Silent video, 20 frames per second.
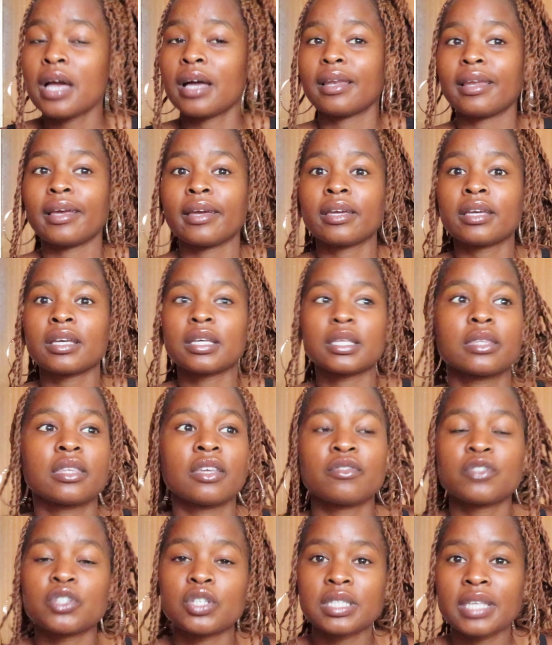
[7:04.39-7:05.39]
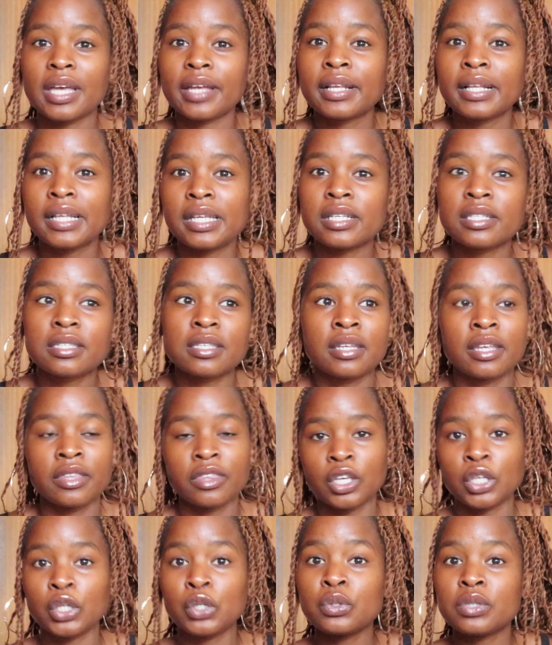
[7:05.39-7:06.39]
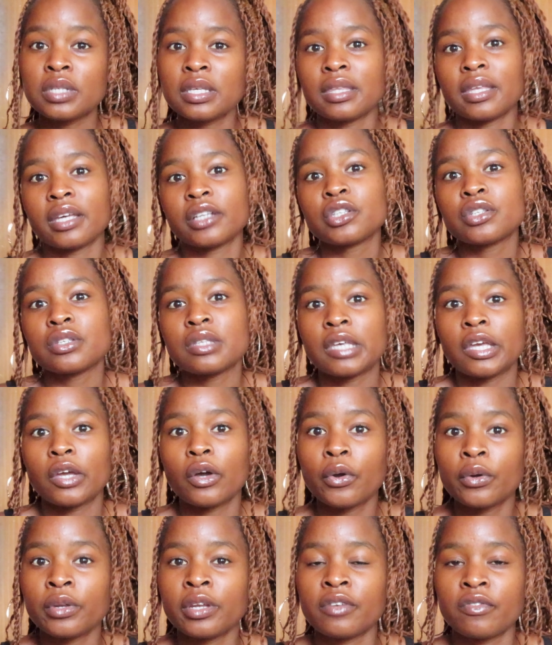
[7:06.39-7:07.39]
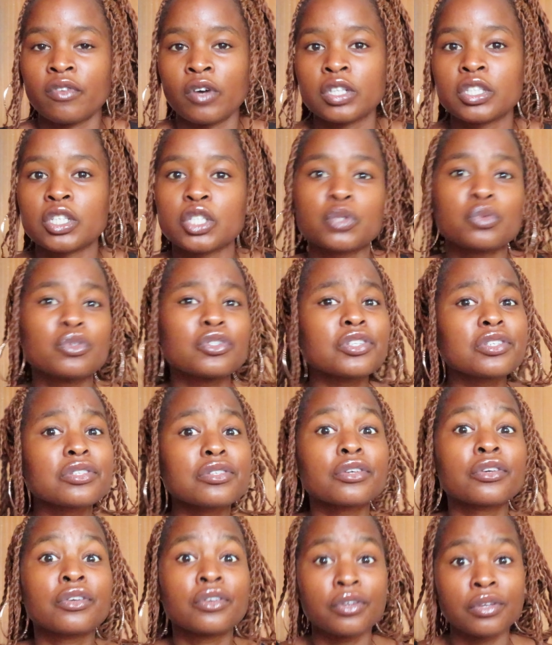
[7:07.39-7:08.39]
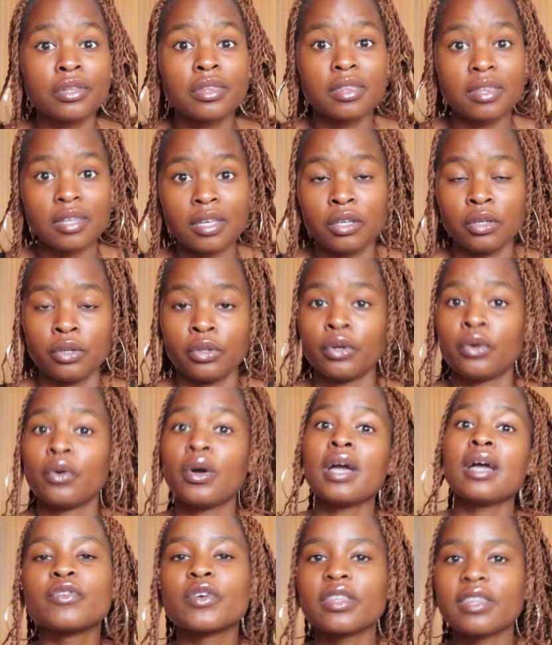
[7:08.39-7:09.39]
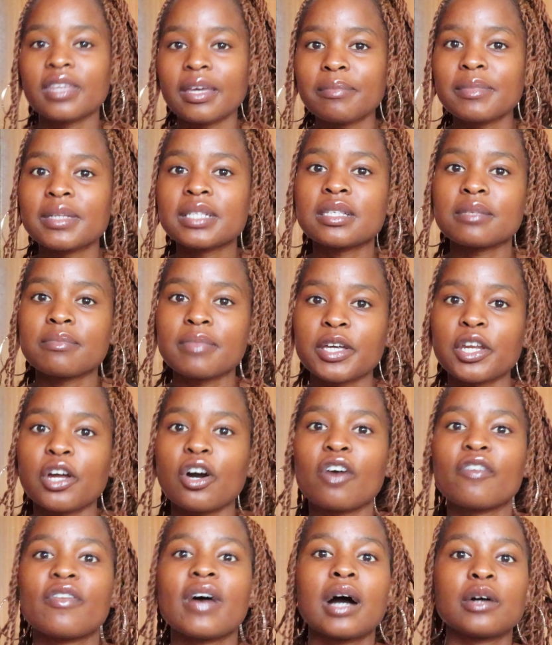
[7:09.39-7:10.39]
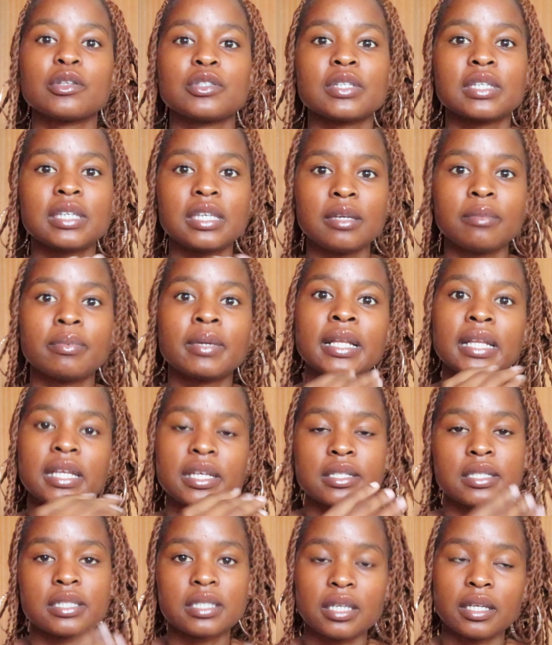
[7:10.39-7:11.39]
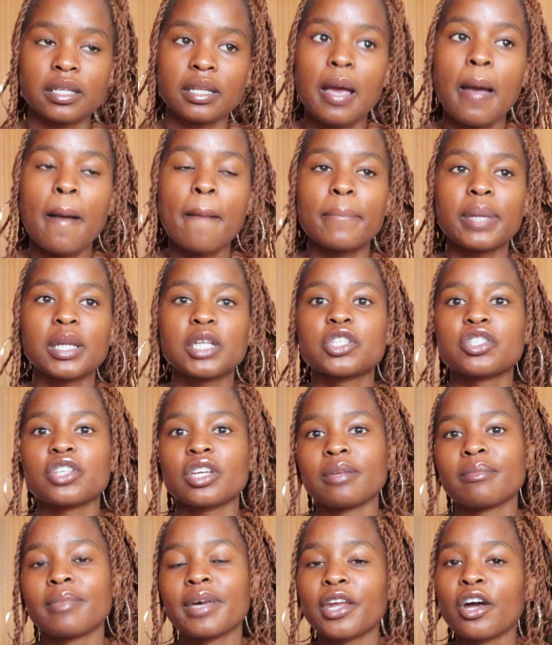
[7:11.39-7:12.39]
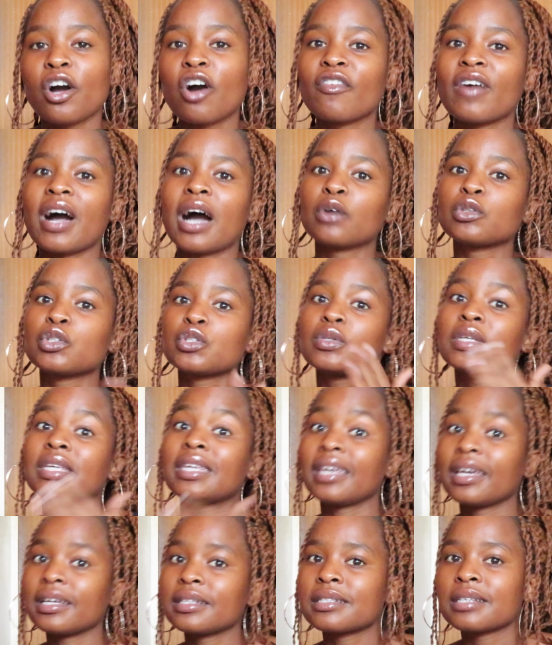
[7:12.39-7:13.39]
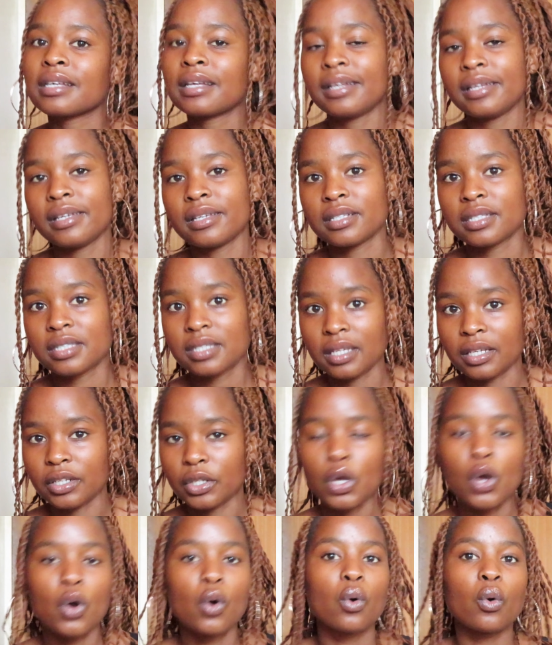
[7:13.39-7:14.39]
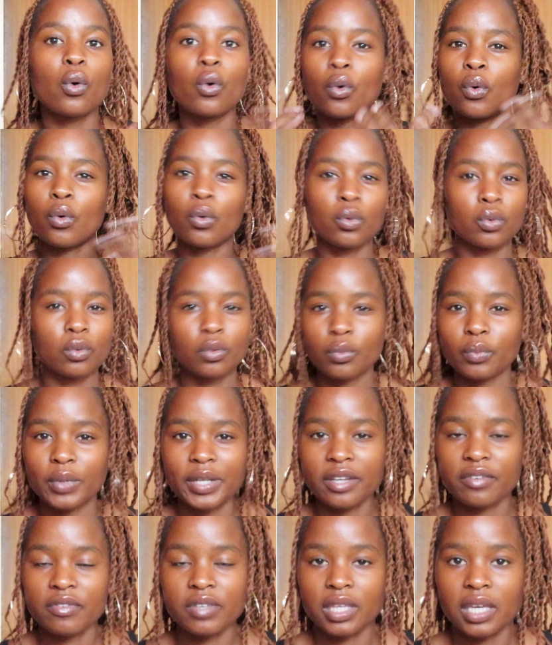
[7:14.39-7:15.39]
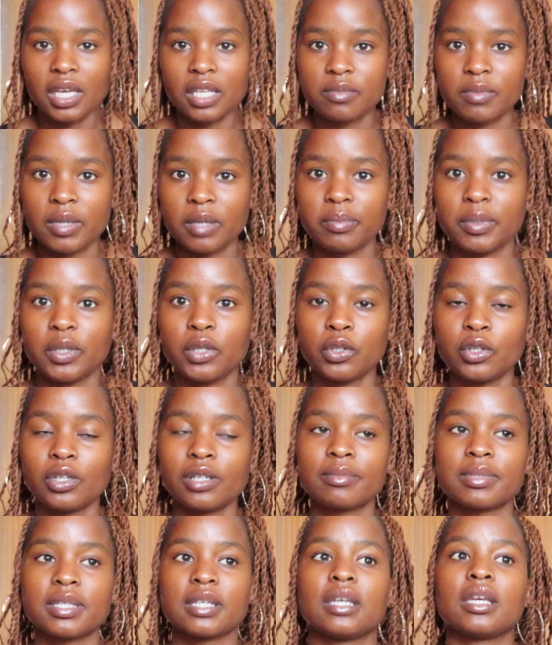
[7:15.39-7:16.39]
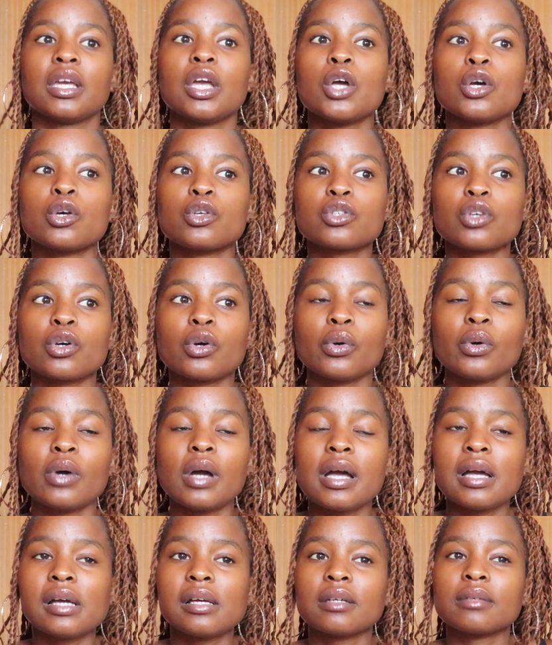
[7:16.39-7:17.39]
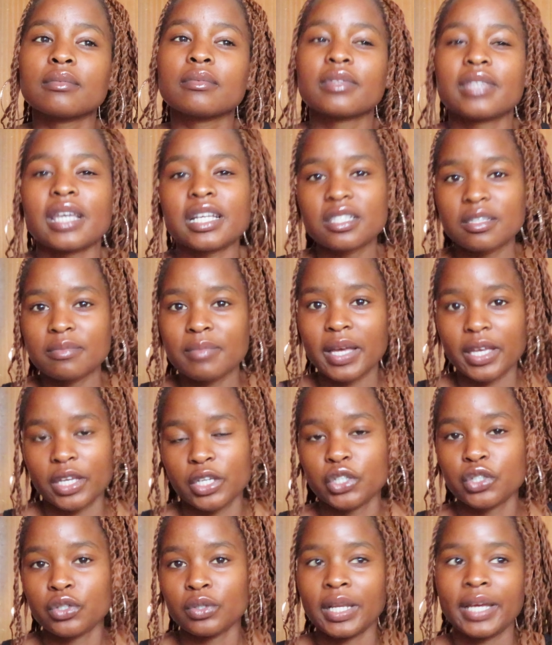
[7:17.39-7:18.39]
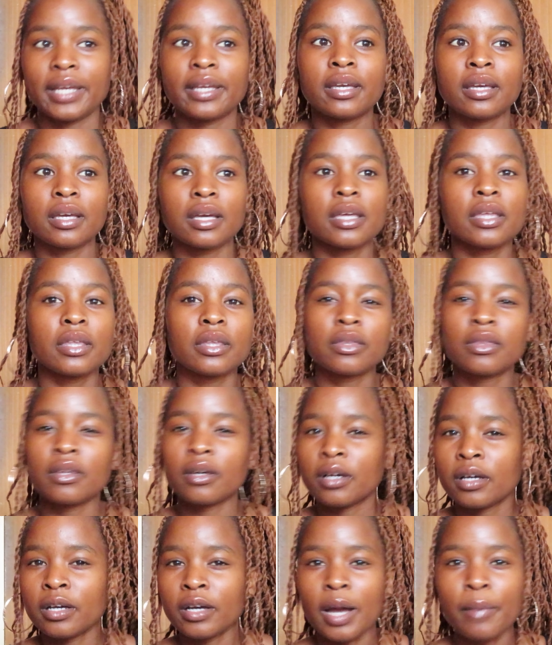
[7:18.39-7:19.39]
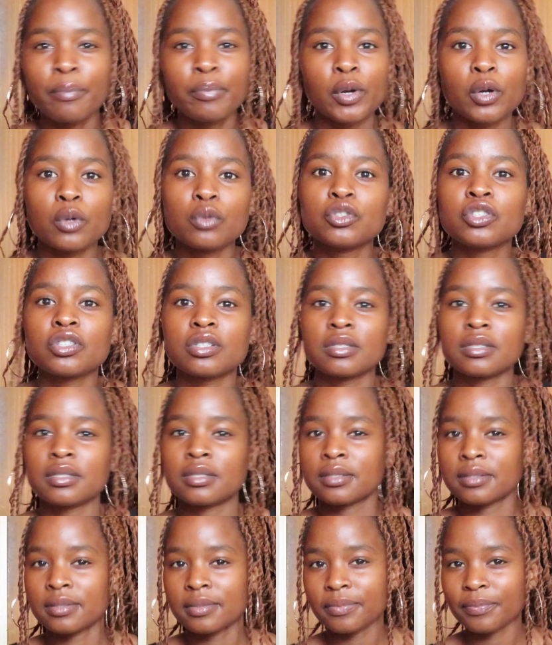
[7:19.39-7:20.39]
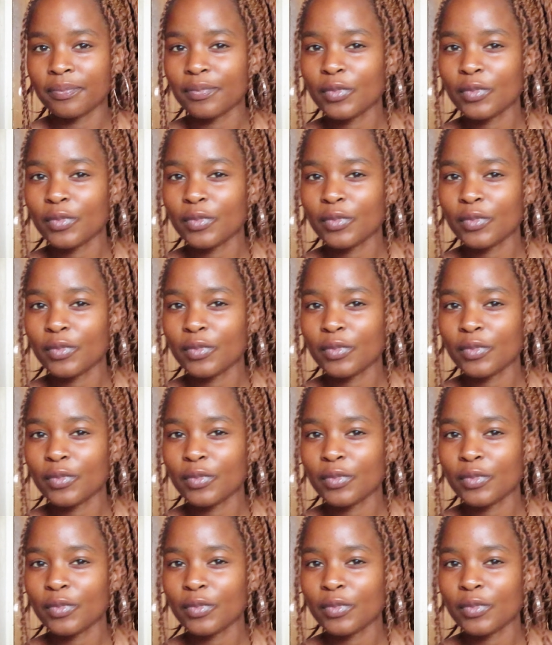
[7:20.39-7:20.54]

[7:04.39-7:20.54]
Like they've just had clear skin and they're using that to their own advantage, which is a good thing, you know. For them it's a matter of how to keep clear skin, but it's not a matter of how to get clear skin or whatever the case may be, you know what I'm saying? So that's my issue. Like the approach is